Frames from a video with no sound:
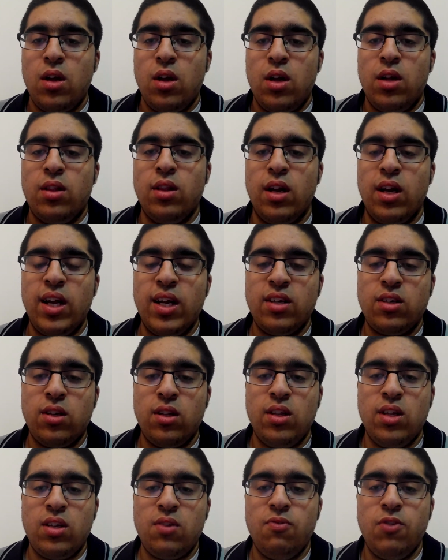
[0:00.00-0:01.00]
the link to
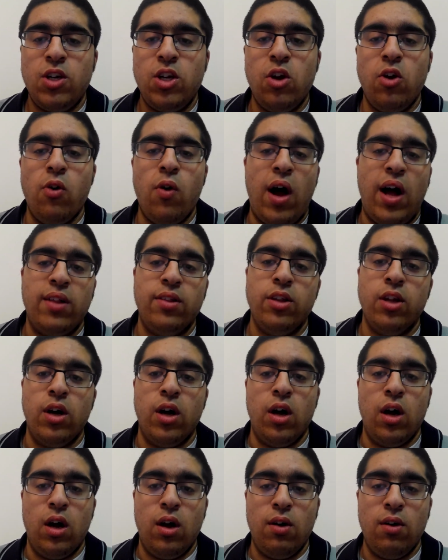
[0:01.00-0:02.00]
this video and
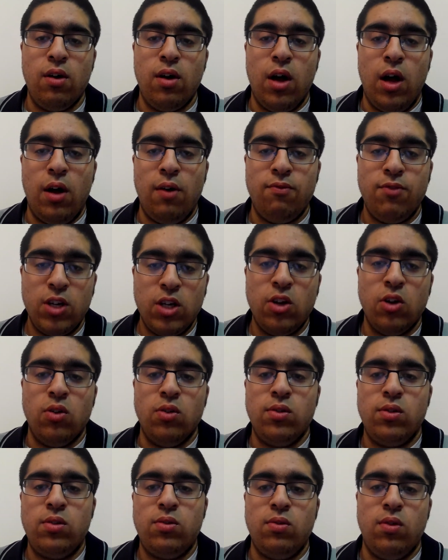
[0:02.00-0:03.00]
the
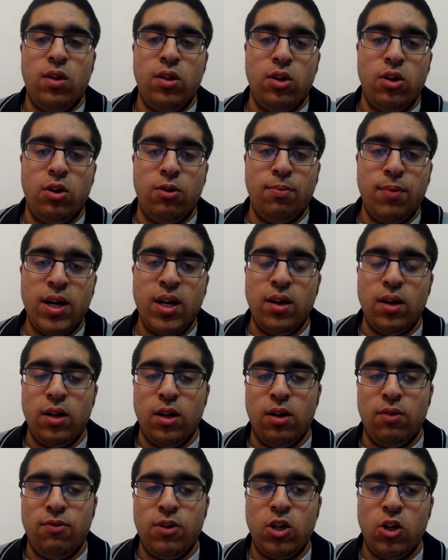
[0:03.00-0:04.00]
videos,
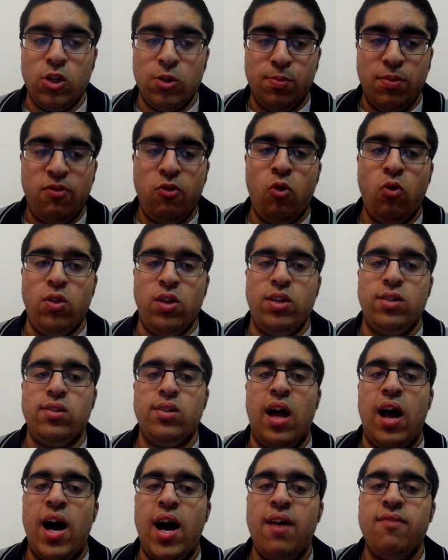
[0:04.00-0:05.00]
the videos before this
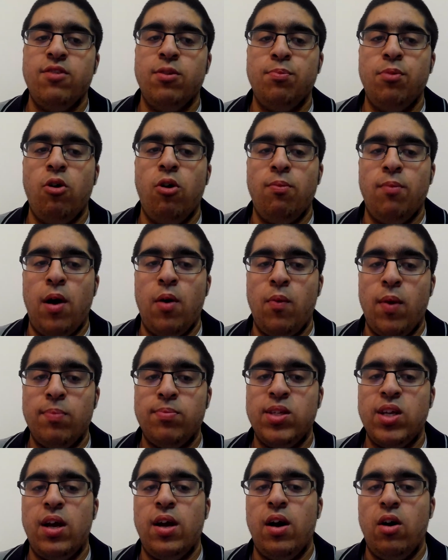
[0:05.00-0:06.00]
that I haven't put on my
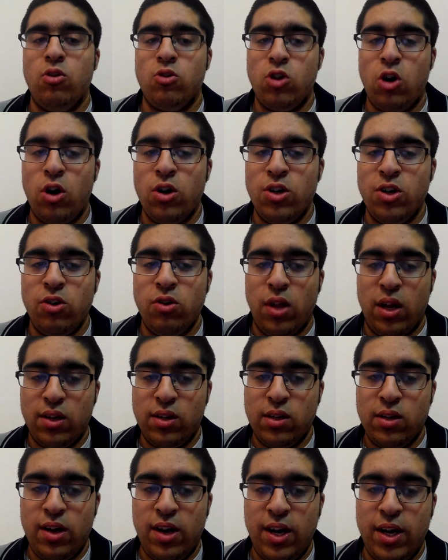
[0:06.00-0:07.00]
website. I'll try and do that
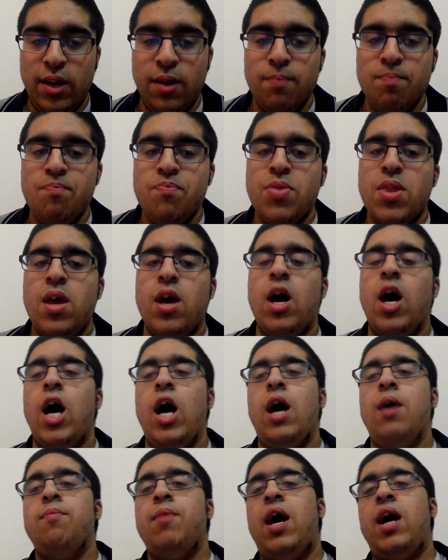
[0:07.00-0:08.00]
today,
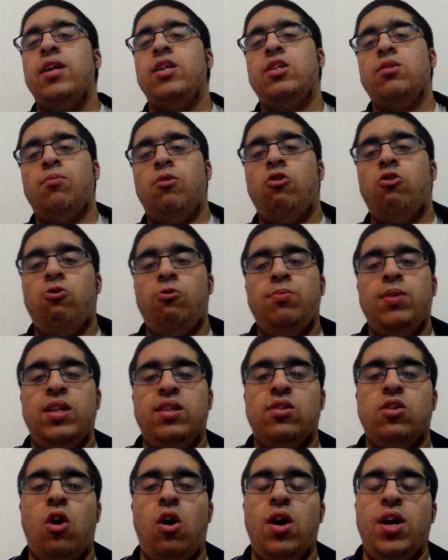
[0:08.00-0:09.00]
and tomorrow we'll be
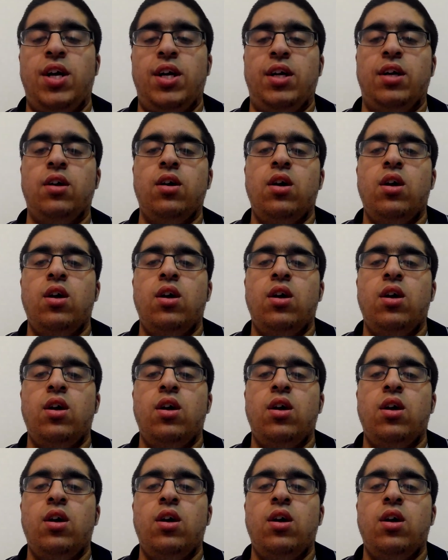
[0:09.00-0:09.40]
starting